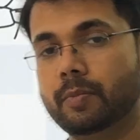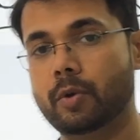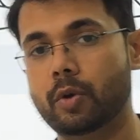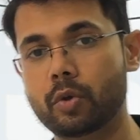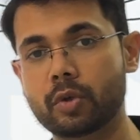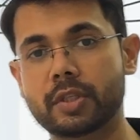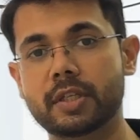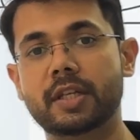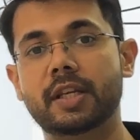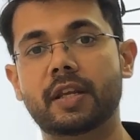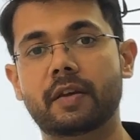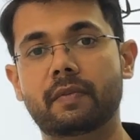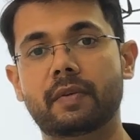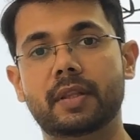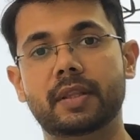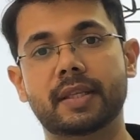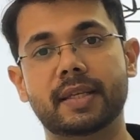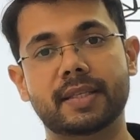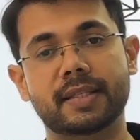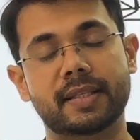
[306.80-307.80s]
below sea
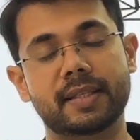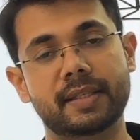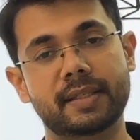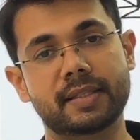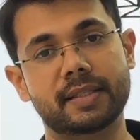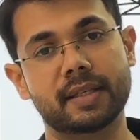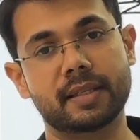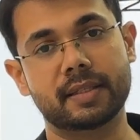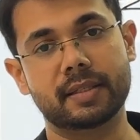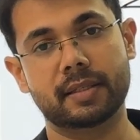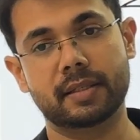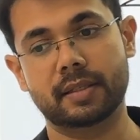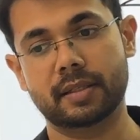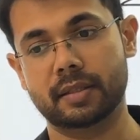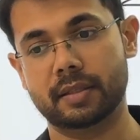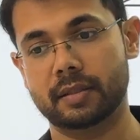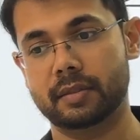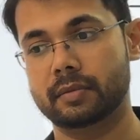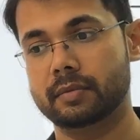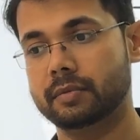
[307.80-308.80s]
level, the sea
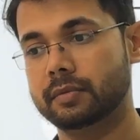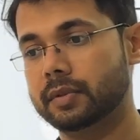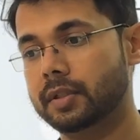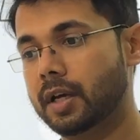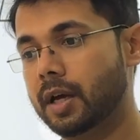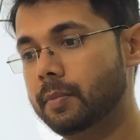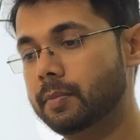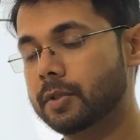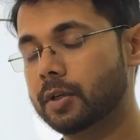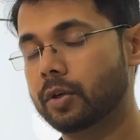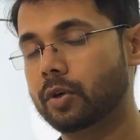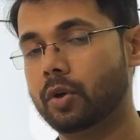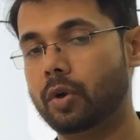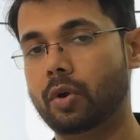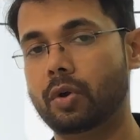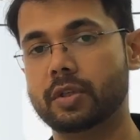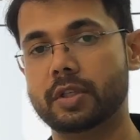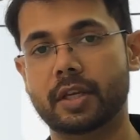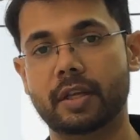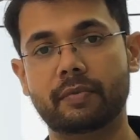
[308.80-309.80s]
just comes
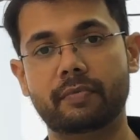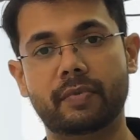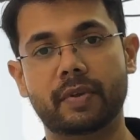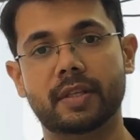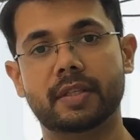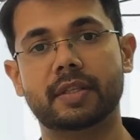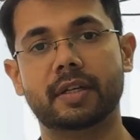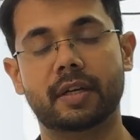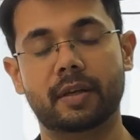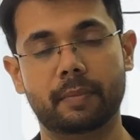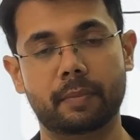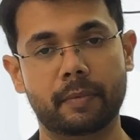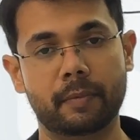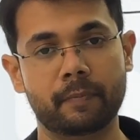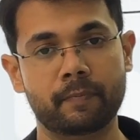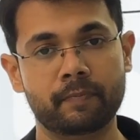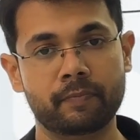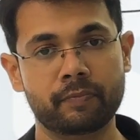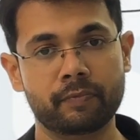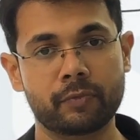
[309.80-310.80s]
across and fills it up.
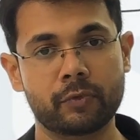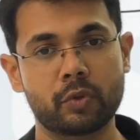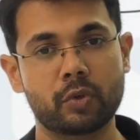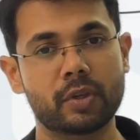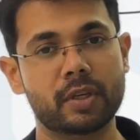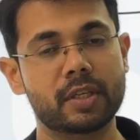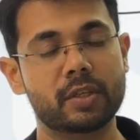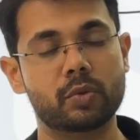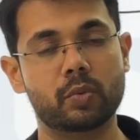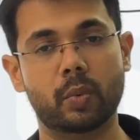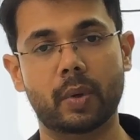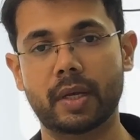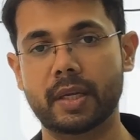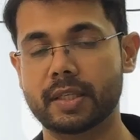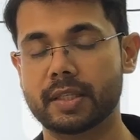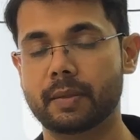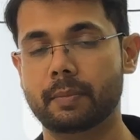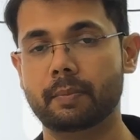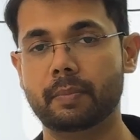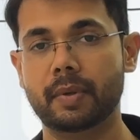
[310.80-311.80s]
So it is very
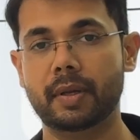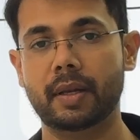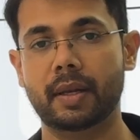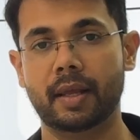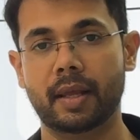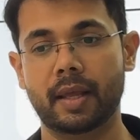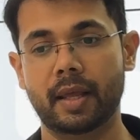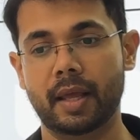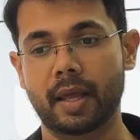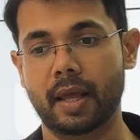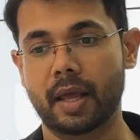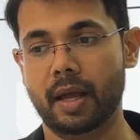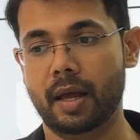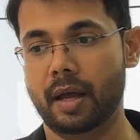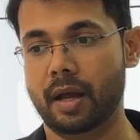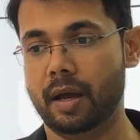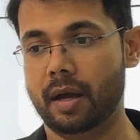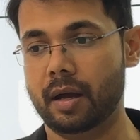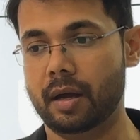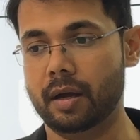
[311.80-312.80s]
simple.
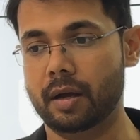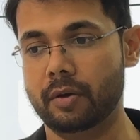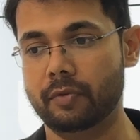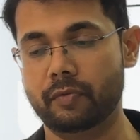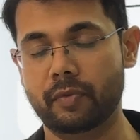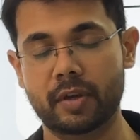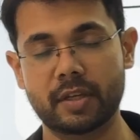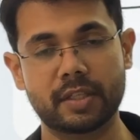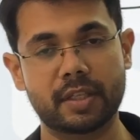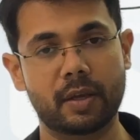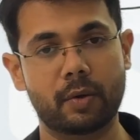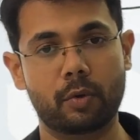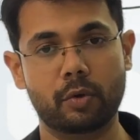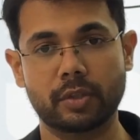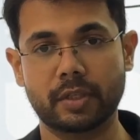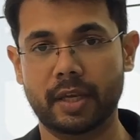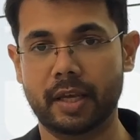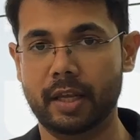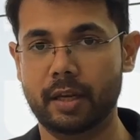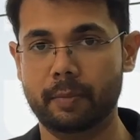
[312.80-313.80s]
First, there
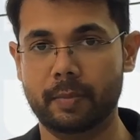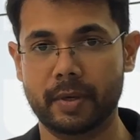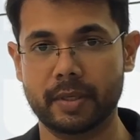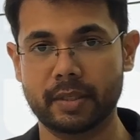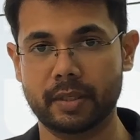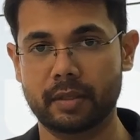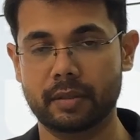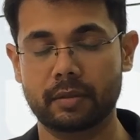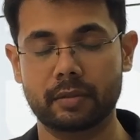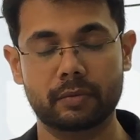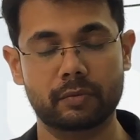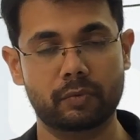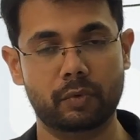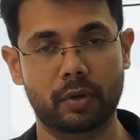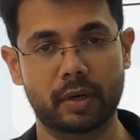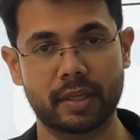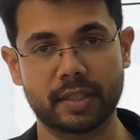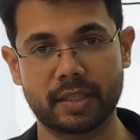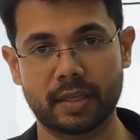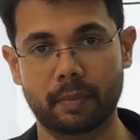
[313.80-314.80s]
was a hill present.
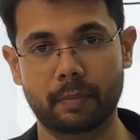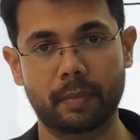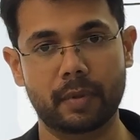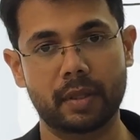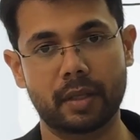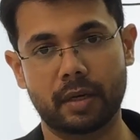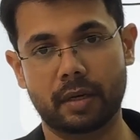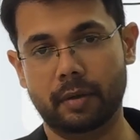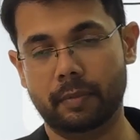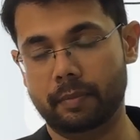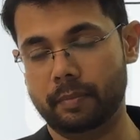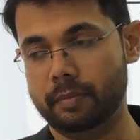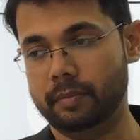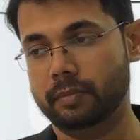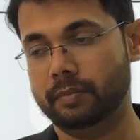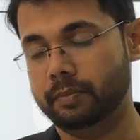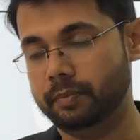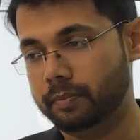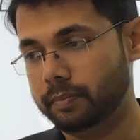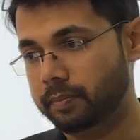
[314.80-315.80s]
For example, there are
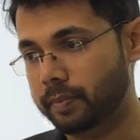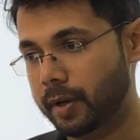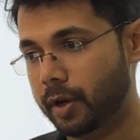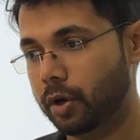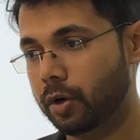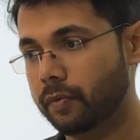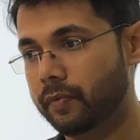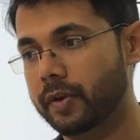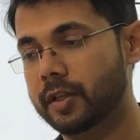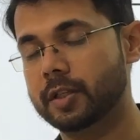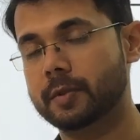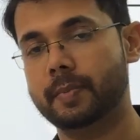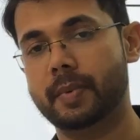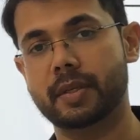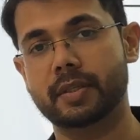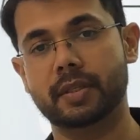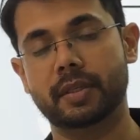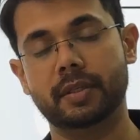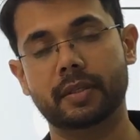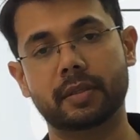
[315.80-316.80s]
pair of hills
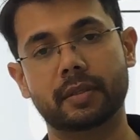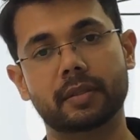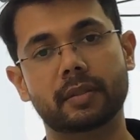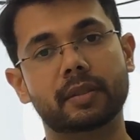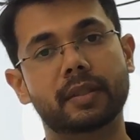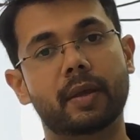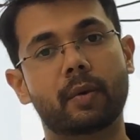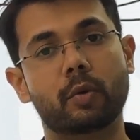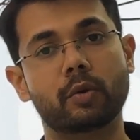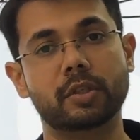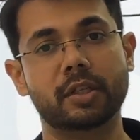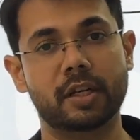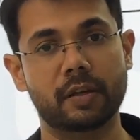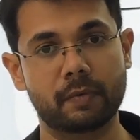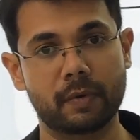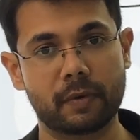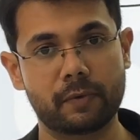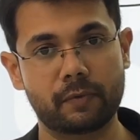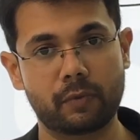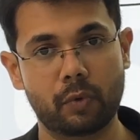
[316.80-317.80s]
present. There was a
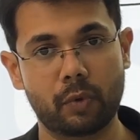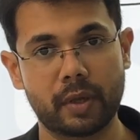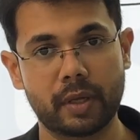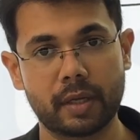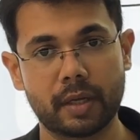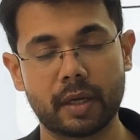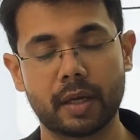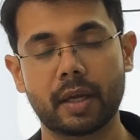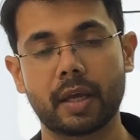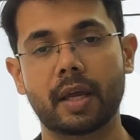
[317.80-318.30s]
river flowing.